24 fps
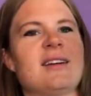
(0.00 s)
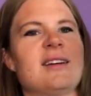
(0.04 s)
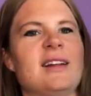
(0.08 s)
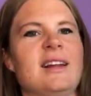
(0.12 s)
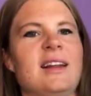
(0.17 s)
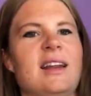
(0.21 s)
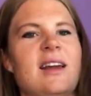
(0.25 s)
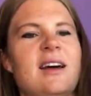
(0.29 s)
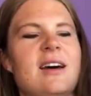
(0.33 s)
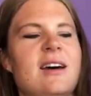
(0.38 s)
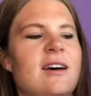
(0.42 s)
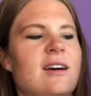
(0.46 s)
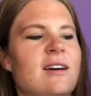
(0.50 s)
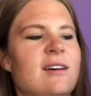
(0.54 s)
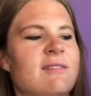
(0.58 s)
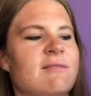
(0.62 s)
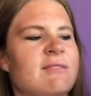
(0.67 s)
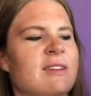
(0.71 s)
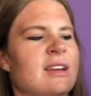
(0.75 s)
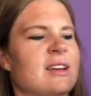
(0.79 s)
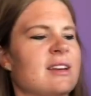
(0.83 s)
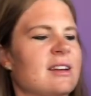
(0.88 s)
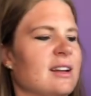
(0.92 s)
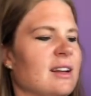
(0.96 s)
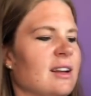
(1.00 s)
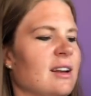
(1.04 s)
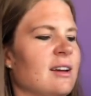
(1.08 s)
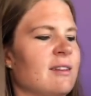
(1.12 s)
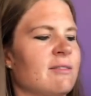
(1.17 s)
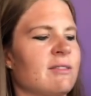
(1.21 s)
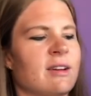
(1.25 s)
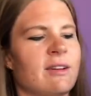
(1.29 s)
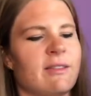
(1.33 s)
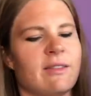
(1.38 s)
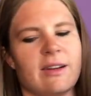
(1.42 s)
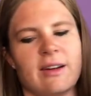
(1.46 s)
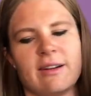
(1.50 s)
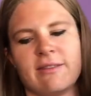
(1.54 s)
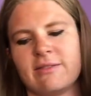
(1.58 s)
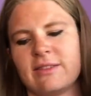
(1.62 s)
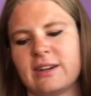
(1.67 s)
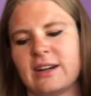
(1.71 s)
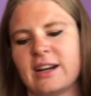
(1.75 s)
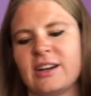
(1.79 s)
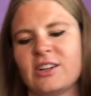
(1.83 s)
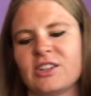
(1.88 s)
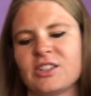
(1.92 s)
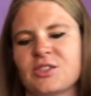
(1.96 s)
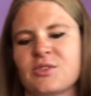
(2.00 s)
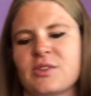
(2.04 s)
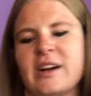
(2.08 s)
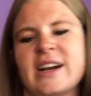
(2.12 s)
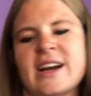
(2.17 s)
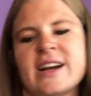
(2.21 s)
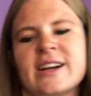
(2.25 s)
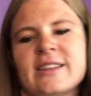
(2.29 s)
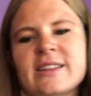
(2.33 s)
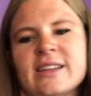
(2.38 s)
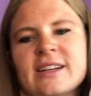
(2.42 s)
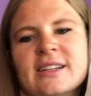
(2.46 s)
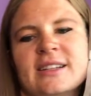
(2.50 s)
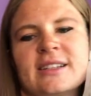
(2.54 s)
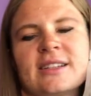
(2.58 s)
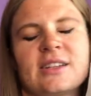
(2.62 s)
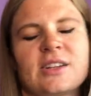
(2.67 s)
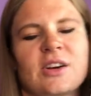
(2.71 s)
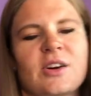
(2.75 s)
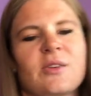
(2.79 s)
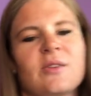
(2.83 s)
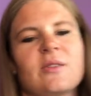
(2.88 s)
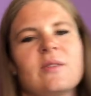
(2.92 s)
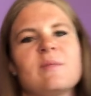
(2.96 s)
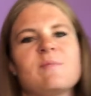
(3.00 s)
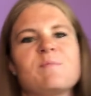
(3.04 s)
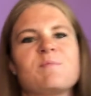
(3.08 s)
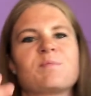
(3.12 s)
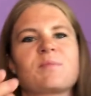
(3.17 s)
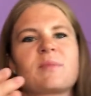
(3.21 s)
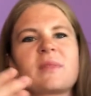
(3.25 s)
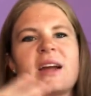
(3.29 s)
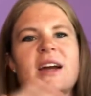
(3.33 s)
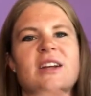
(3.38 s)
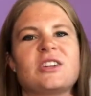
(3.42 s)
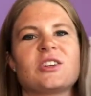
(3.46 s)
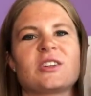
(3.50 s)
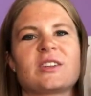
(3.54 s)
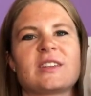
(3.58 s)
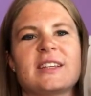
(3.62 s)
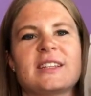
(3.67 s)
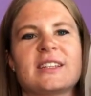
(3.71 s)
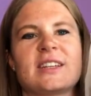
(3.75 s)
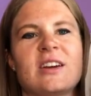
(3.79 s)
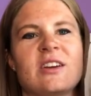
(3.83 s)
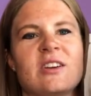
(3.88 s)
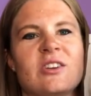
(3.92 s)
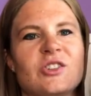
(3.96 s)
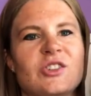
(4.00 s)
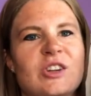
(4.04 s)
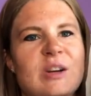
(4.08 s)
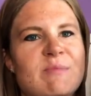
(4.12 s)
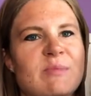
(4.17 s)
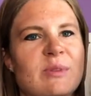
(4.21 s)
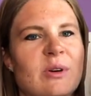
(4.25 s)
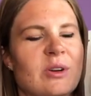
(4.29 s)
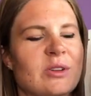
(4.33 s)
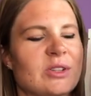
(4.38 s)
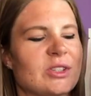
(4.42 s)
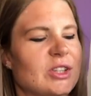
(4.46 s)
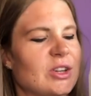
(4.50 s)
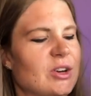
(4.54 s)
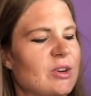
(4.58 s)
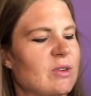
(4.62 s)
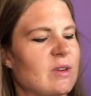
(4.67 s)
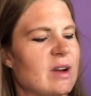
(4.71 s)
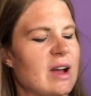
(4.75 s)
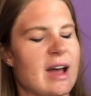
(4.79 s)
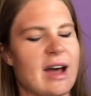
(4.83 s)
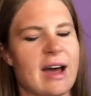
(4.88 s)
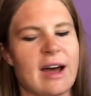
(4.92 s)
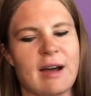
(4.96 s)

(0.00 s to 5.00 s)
Love. And I just ran out of this. So I took this on our trip also.